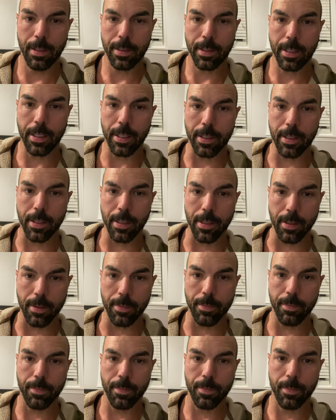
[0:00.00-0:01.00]
can
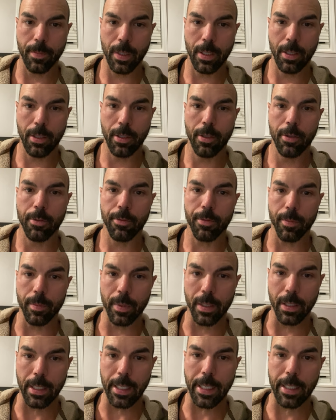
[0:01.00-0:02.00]
come from
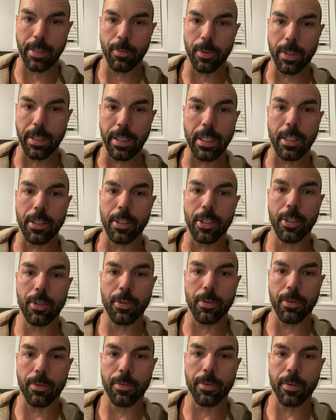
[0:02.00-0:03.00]
the light within
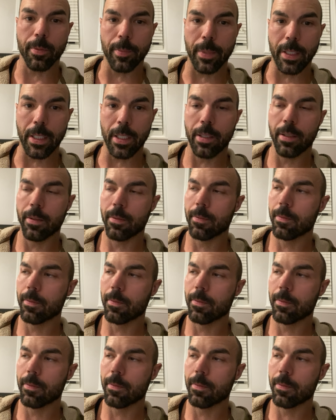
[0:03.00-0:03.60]
you, from me,